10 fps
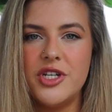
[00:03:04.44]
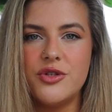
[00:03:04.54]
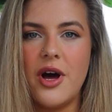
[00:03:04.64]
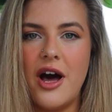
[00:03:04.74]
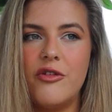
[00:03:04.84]

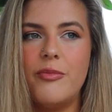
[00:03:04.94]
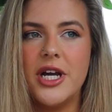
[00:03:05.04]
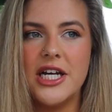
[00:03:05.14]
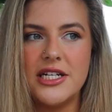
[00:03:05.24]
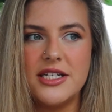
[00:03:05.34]
mental health,
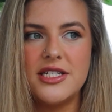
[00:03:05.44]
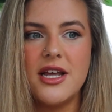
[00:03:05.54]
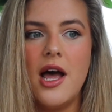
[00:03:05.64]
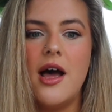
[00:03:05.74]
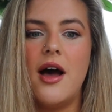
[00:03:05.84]
because
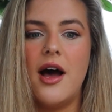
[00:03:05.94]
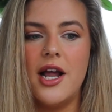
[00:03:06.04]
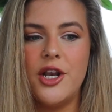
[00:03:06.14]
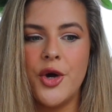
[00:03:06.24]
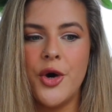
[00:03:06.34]

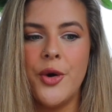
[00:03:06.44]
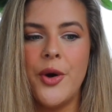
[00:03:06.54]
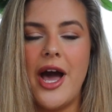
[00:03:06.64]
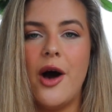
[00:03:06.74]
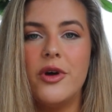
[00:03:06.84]
I know
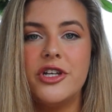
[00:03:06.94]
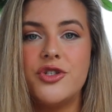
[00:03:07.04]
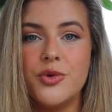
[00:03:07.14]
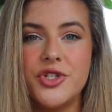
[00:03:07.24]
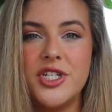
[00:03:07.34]
how
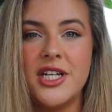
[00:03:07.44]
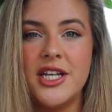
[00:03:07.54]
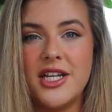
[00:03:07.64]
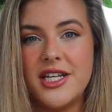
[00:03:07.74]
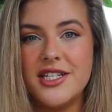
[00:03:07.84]
exhausting
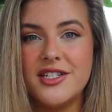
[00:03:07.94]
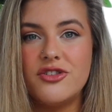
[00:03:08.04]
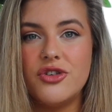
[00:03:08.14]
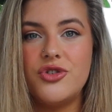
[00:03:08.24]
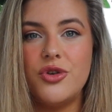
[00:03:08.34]
it
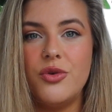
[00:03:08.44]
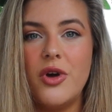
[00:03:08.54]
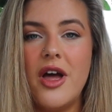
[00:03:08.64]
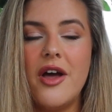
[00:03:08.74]
is to